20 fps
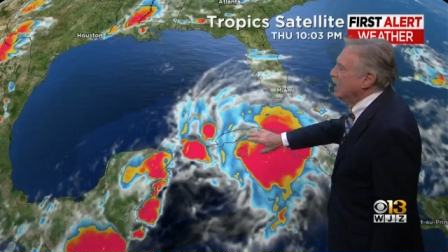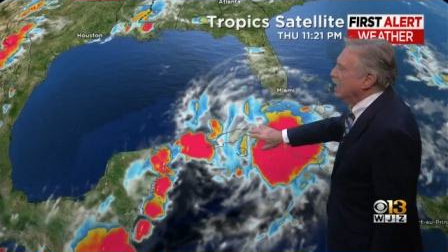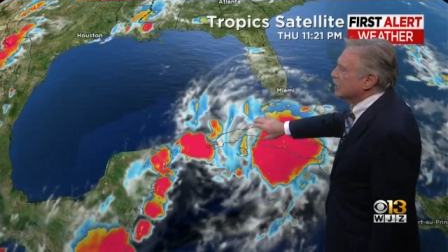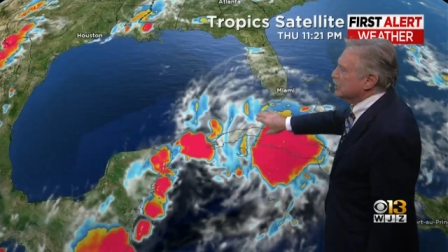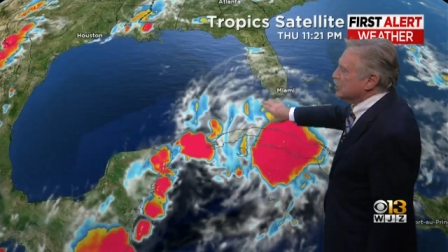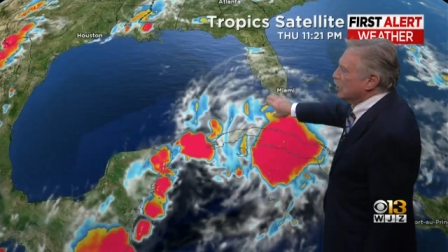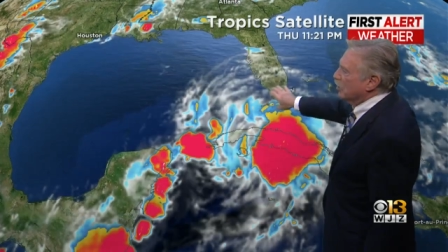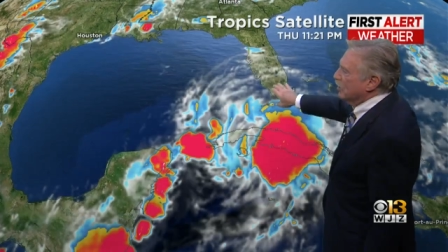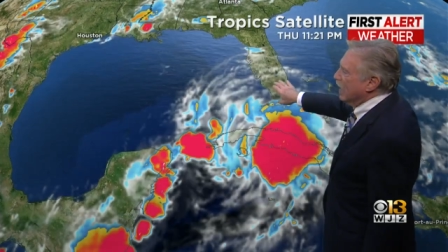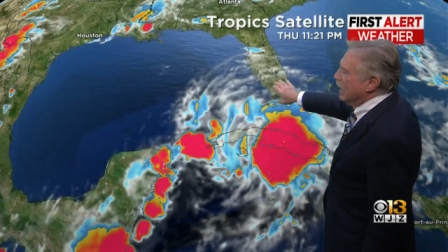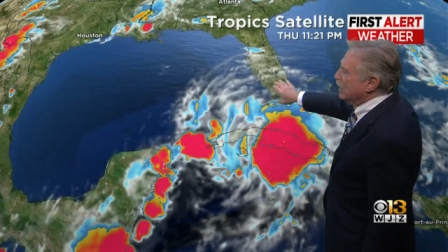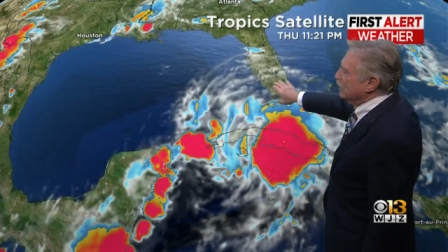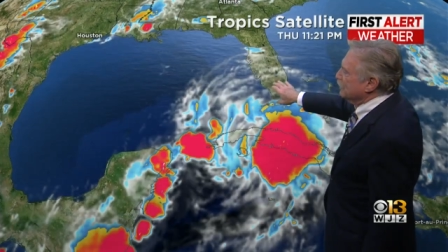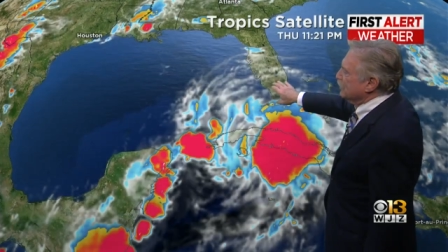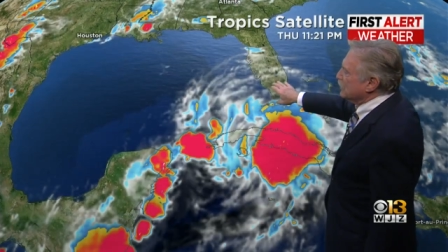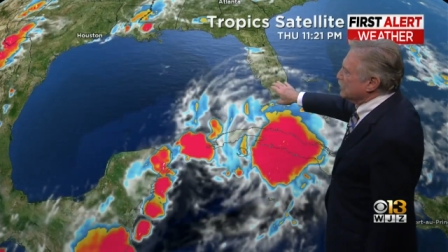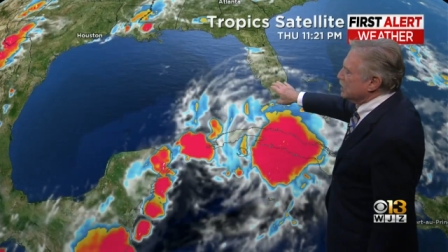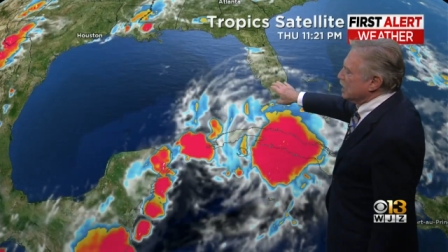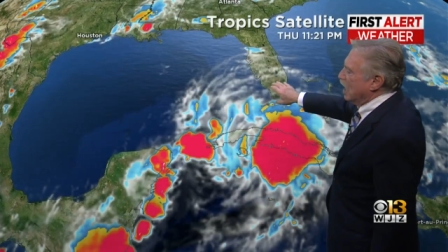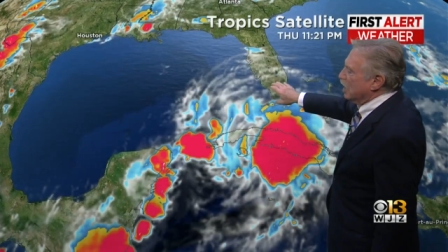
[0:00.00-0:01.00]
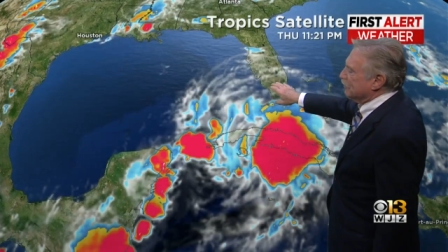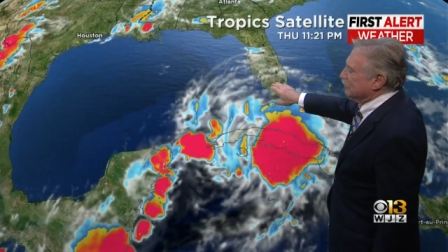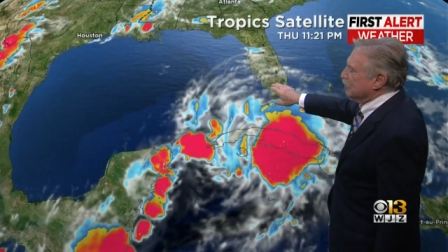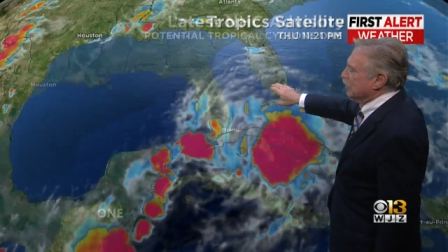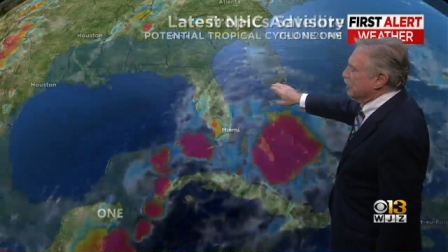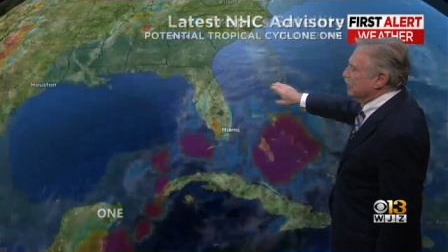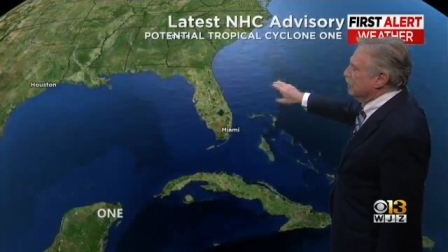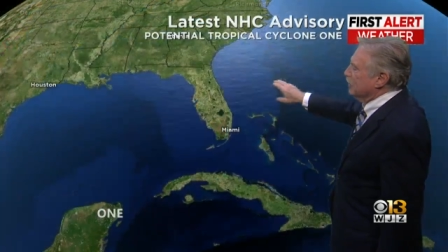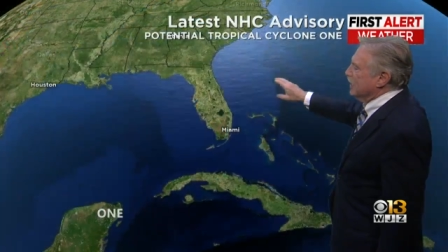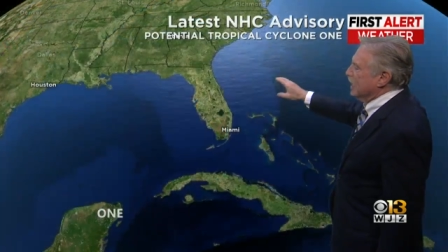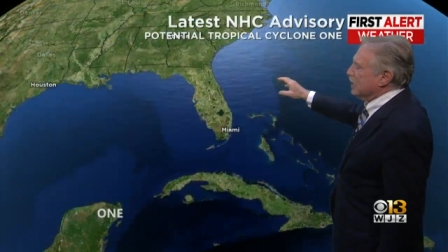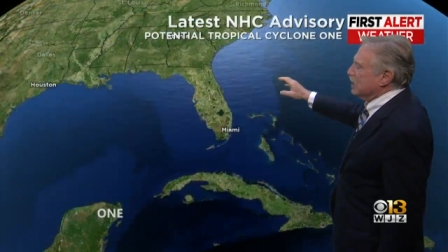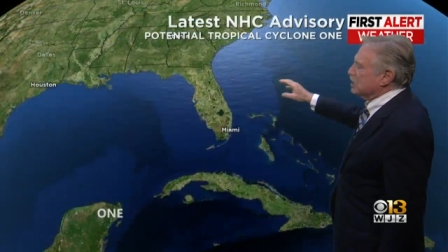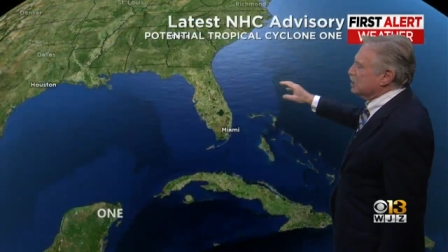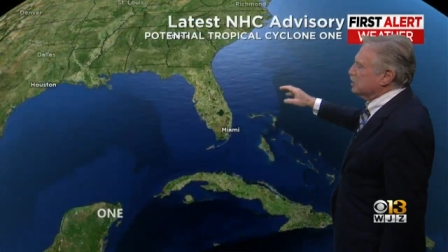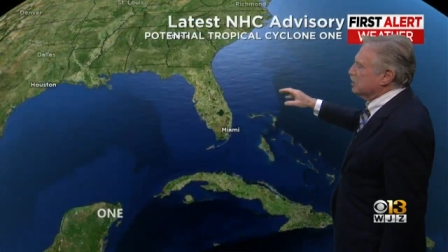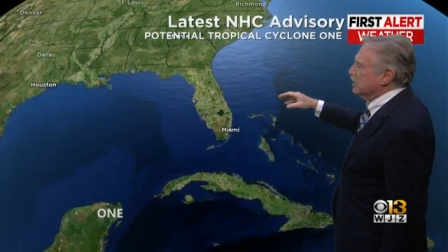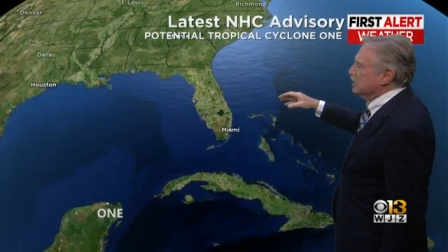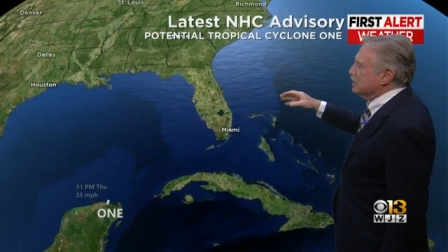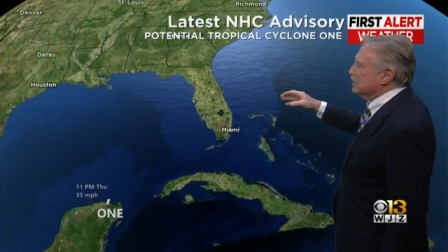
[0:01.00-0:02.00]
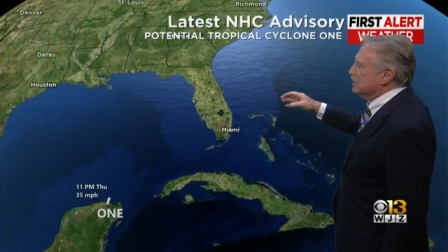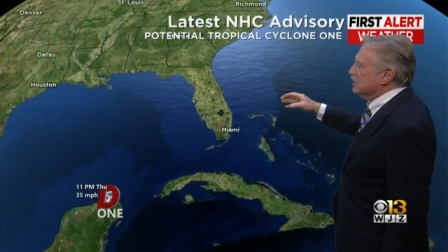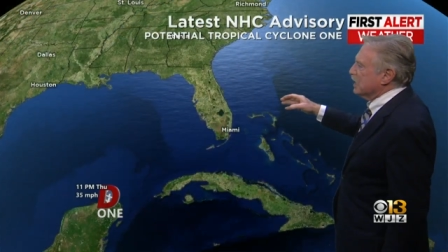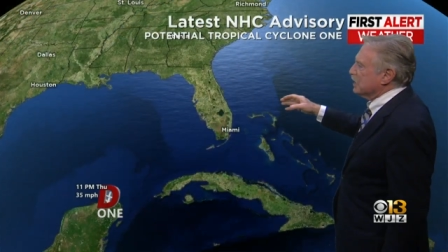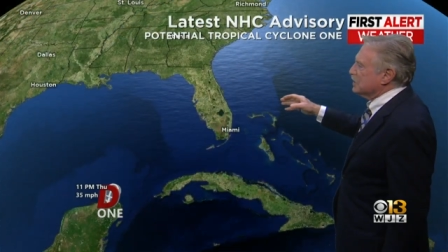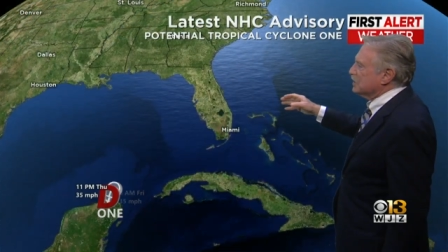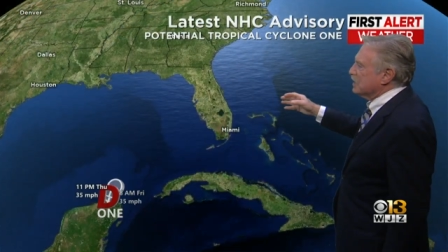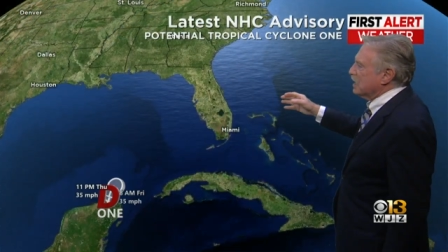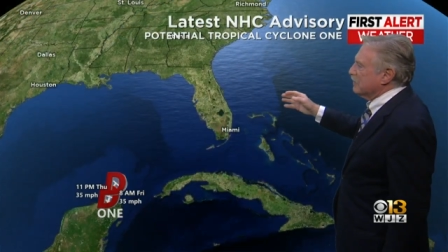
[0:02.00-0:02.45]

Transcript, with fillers: It's all headed for South Florida. They could see six,